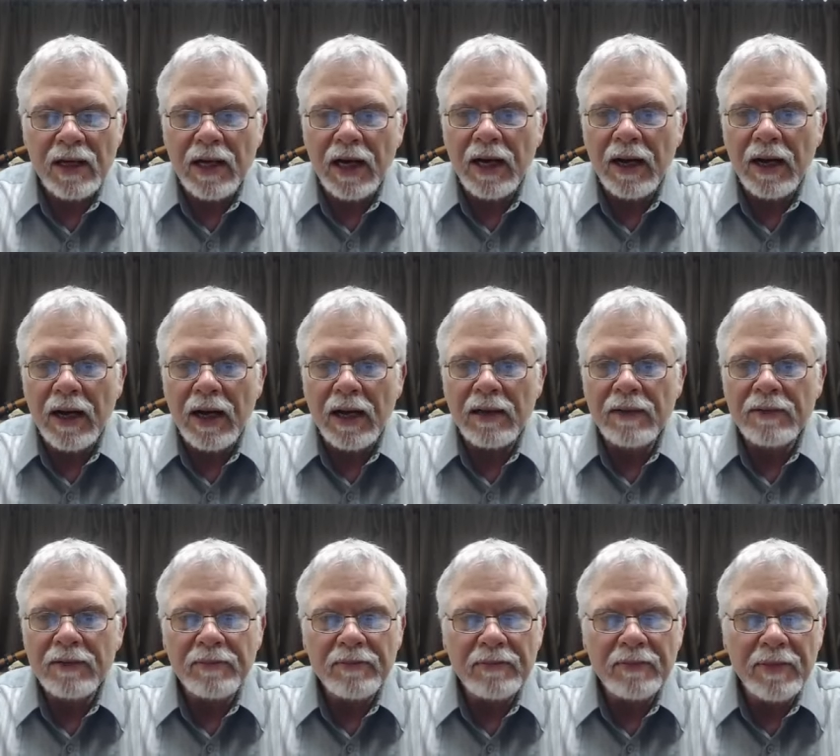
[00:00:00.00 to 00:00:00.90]
uh,
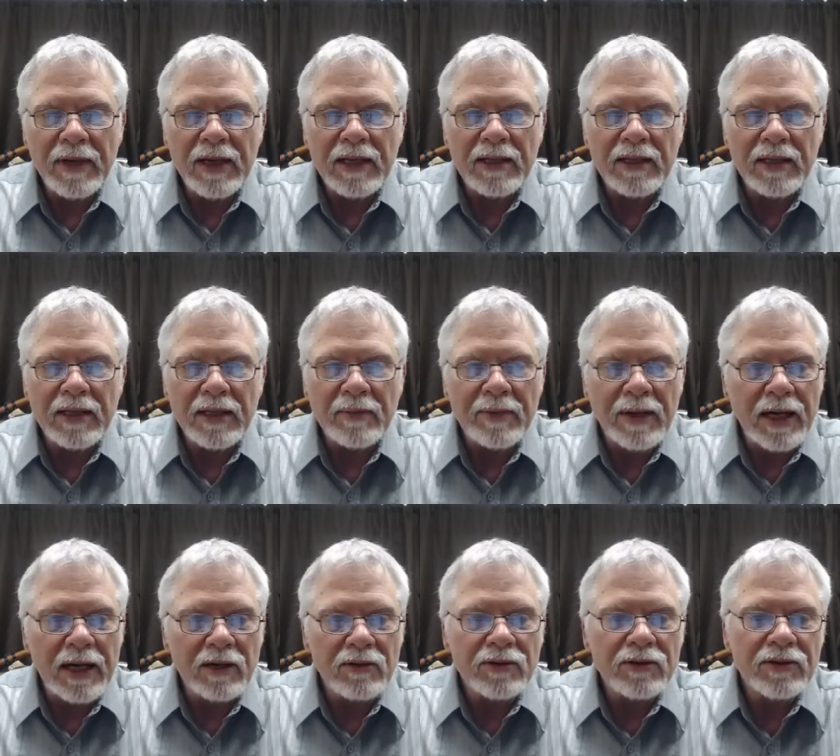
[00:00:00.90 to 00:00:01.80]
mainly
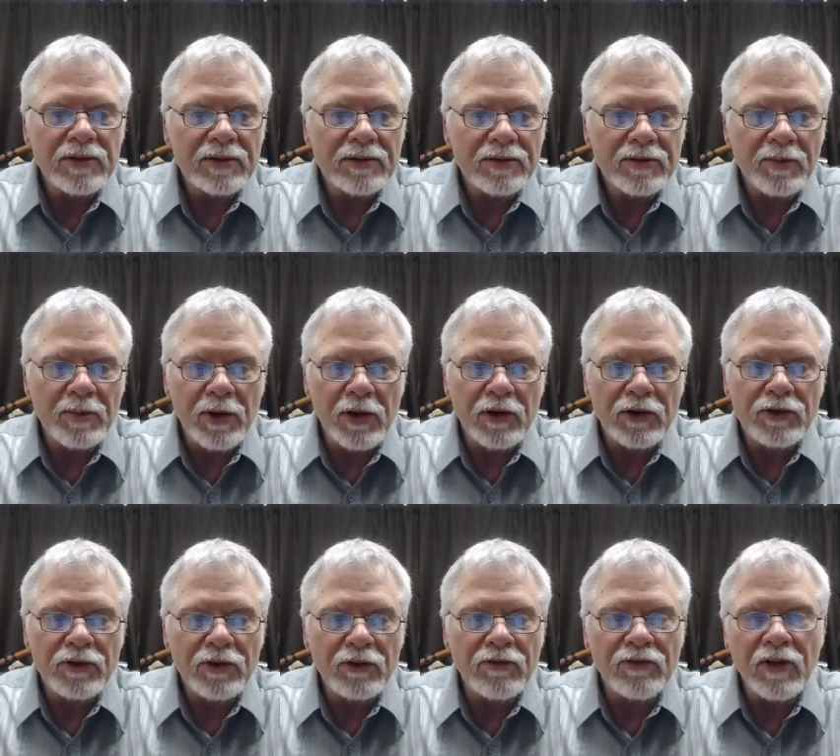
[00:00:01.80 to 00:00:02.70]
about
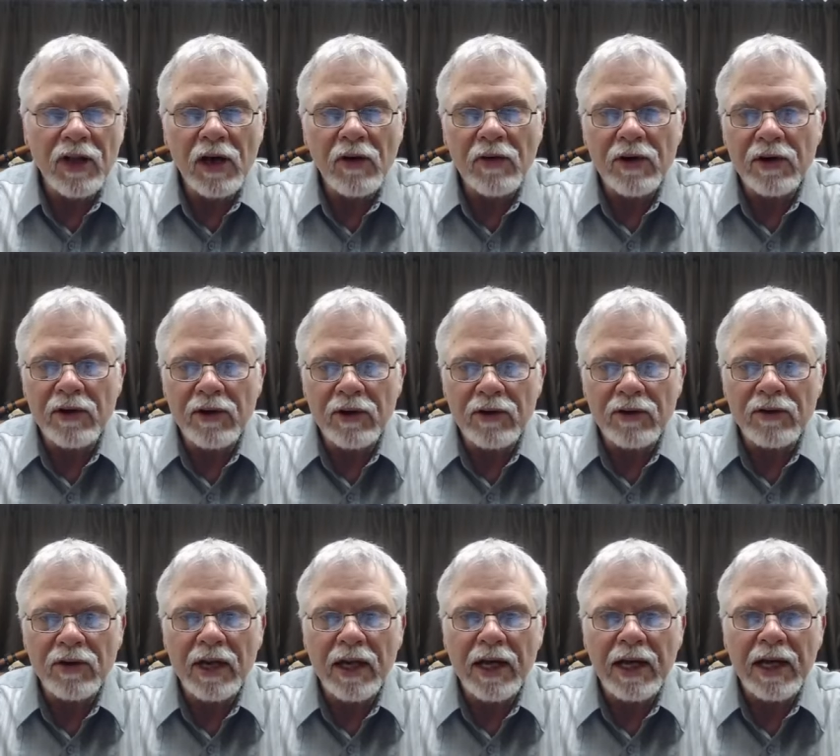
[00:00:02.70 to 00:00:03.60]
spiritual flow in our
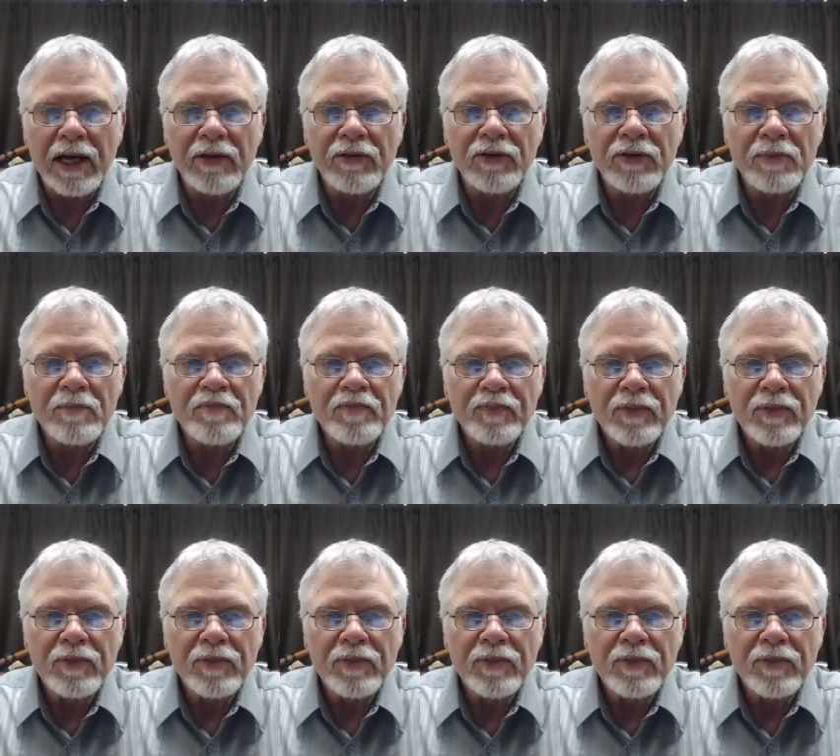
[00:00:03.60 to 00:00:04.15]
own lives